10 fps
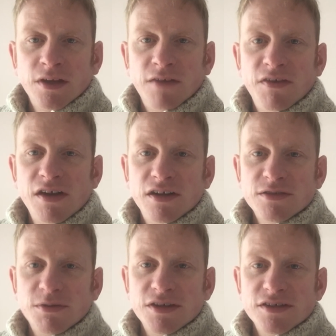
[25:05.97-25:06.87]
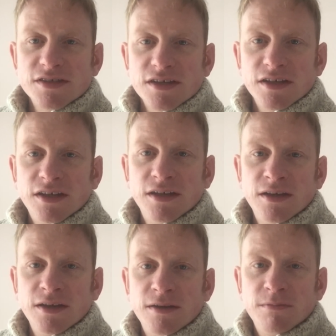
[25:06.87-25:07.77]
If you liked what you see,
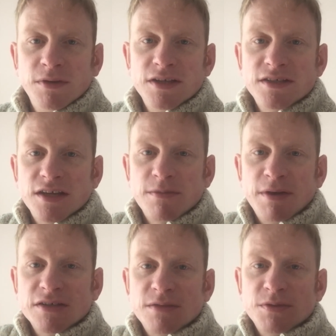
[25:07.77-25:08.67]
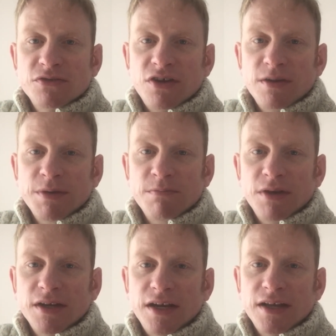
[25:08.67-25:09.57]
please think about subscribing
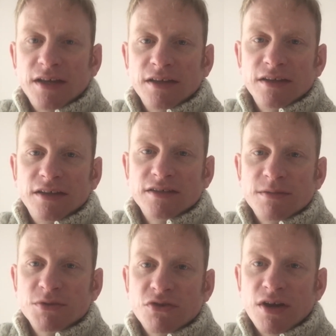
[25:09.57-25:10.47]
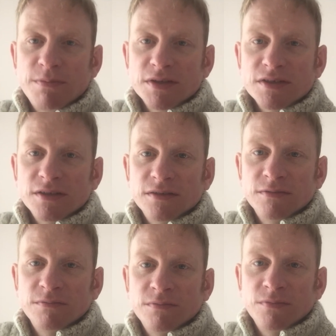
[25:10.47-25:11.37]
by clicking the subscribe button.
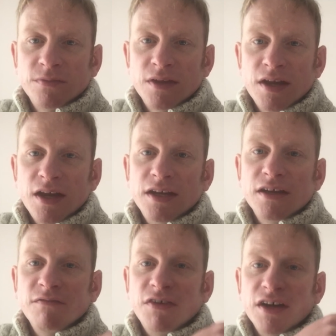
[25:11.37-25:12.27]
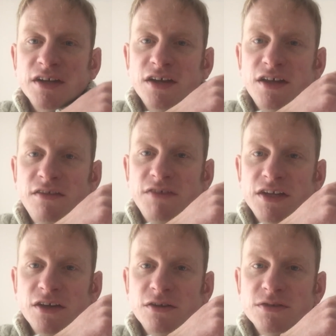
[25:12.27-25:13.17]
And you can find other
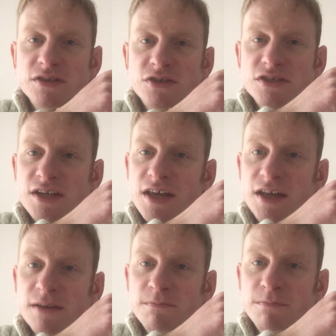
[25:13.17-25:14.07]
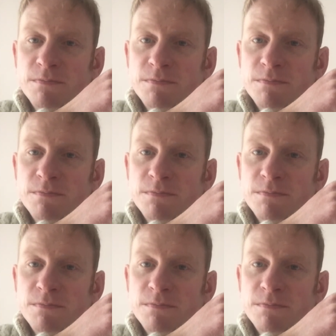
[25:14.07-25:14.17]
videos just here.